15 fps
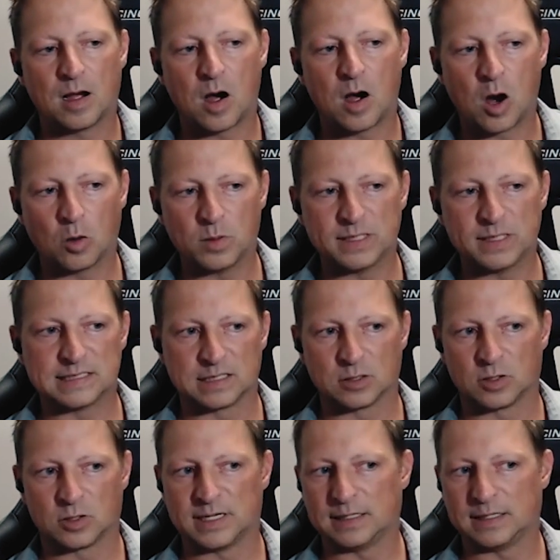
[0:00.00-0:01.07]
always
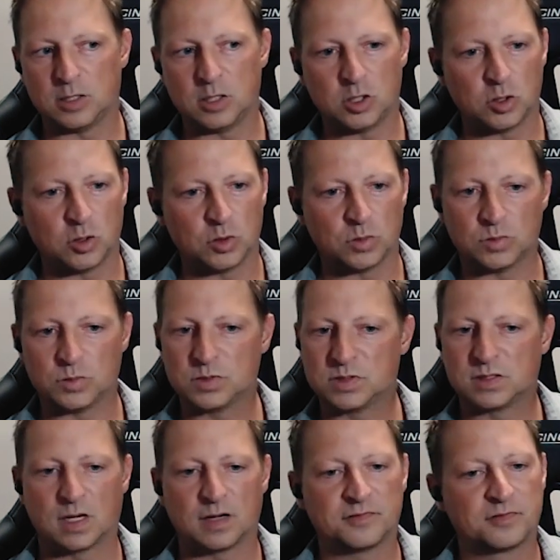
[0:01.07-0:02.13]
learning new
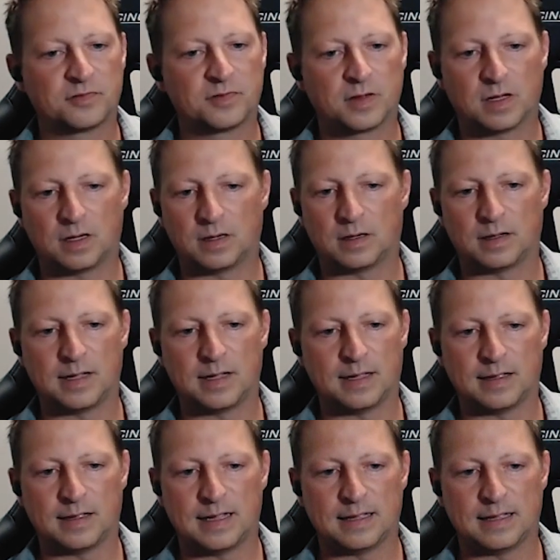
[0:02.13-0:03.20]
stuff uh,
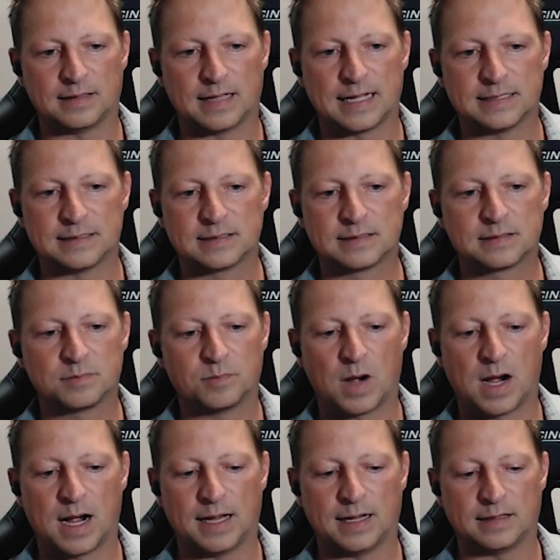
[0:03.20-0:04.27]
and, and, that's
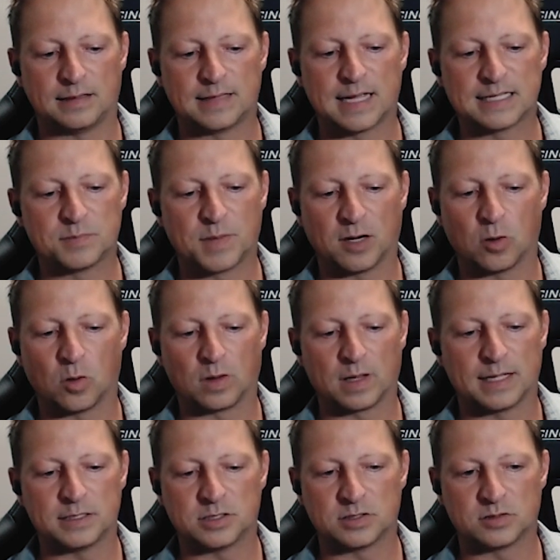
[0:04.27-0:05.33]
my that's my goal
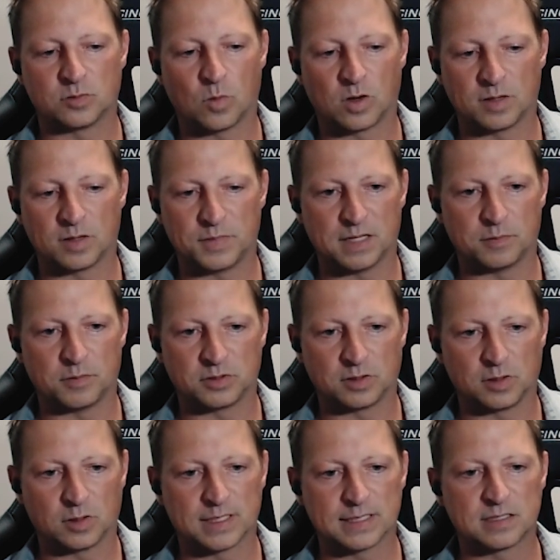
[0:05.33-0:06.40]
i just want to be able to
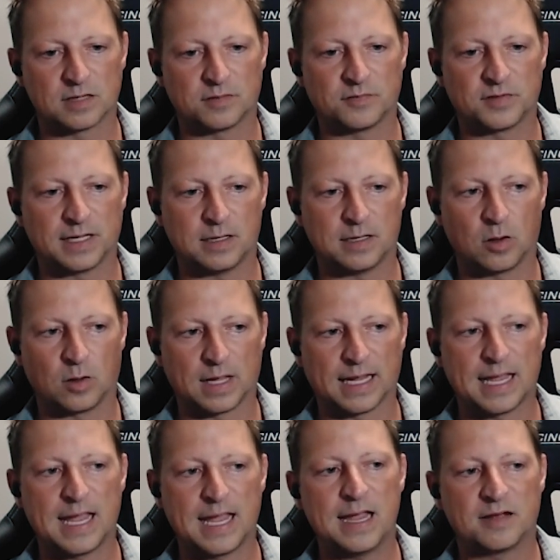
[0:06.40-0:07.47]
look at something and know
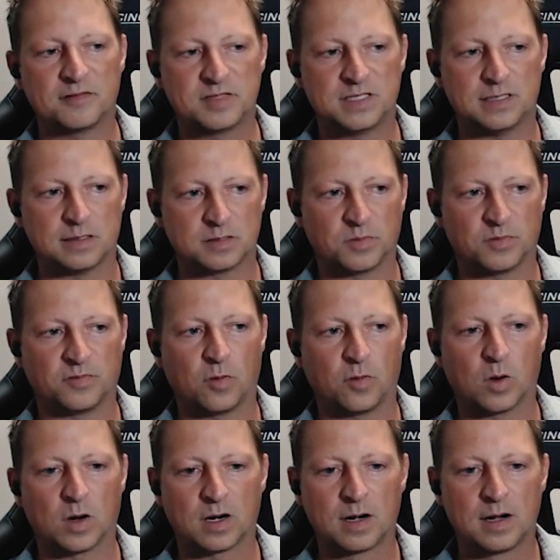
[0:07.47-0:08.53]
like hey i've seen this
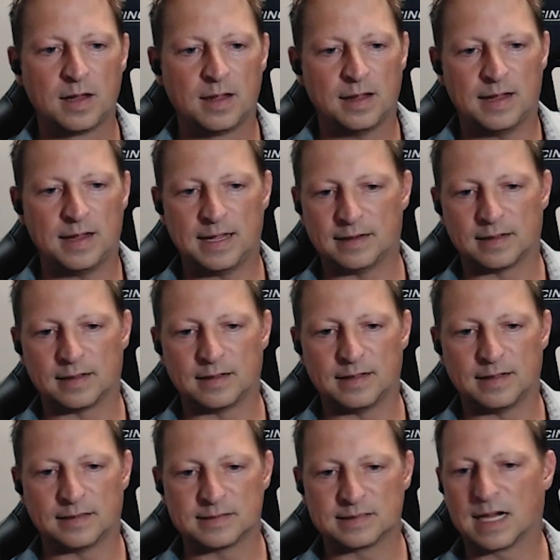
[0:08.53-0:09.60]
before in a
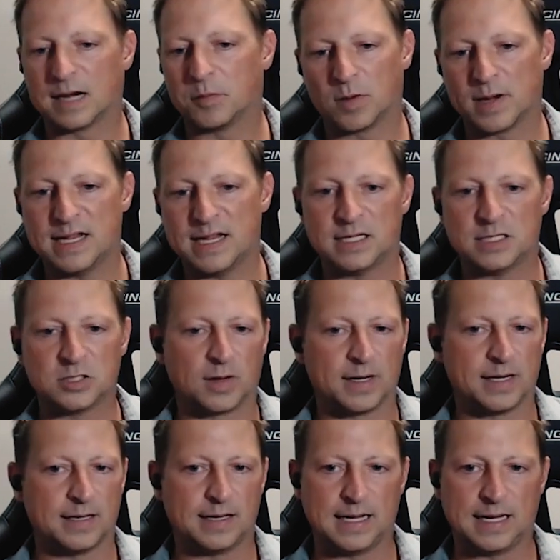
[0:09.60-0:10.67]
in a cyber range or
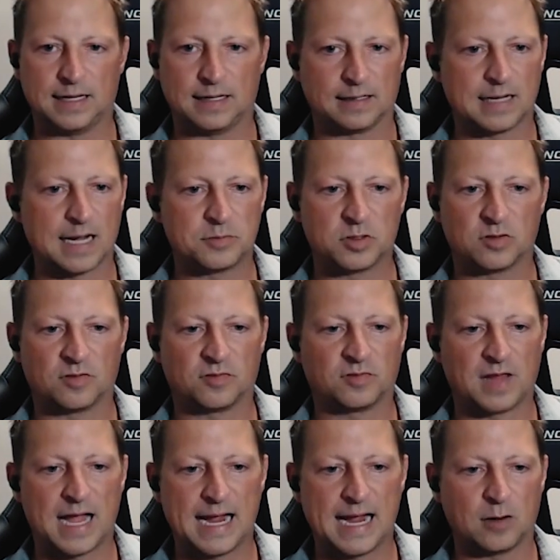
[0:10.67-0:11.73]
in a capture the
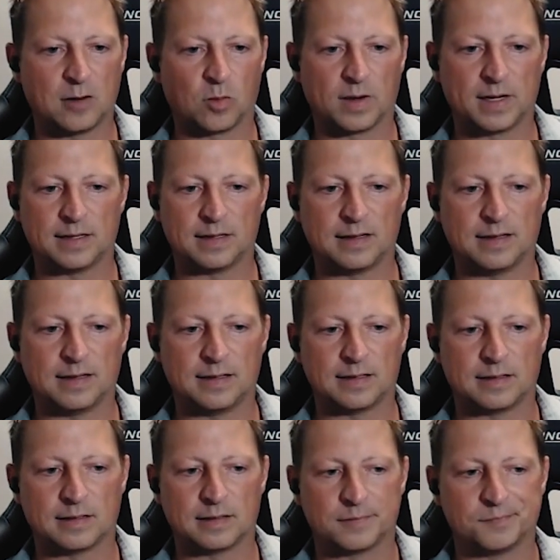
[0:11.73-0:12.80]
flag or in a in
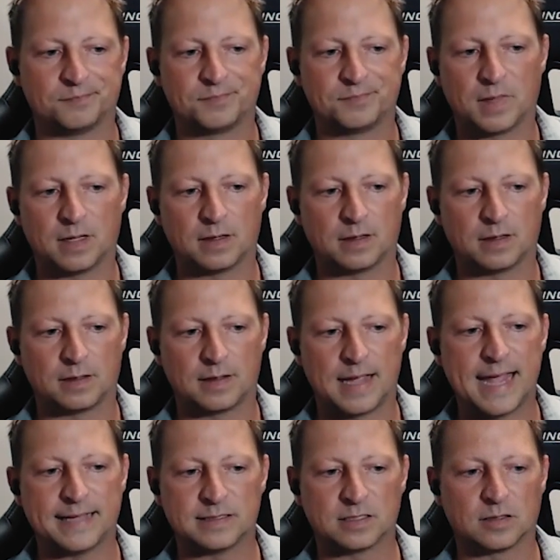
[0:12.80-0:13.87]
a uh,
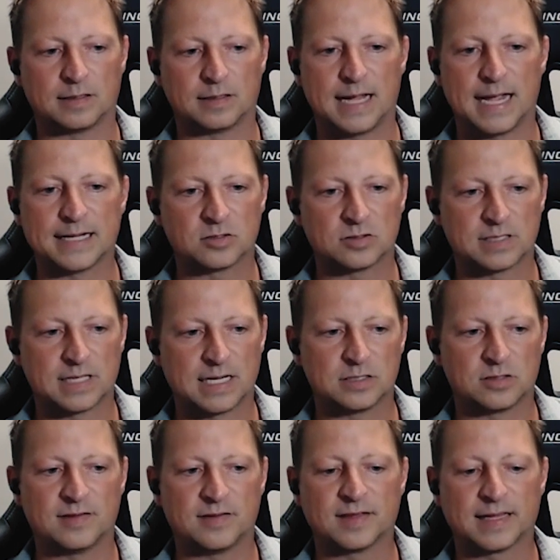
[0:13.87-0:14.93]
hands-on exercise
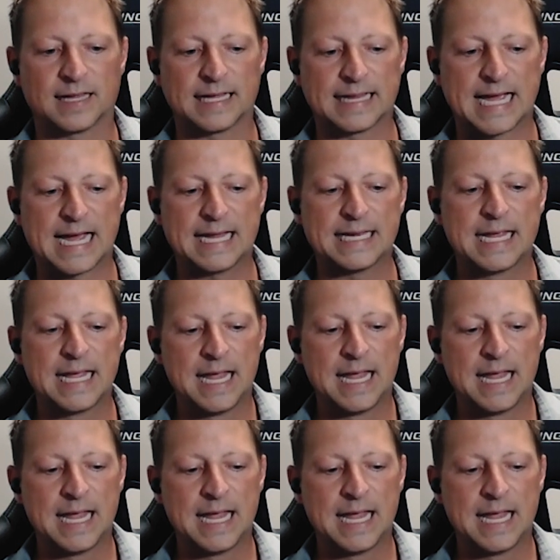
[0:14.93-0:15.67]
or anything like that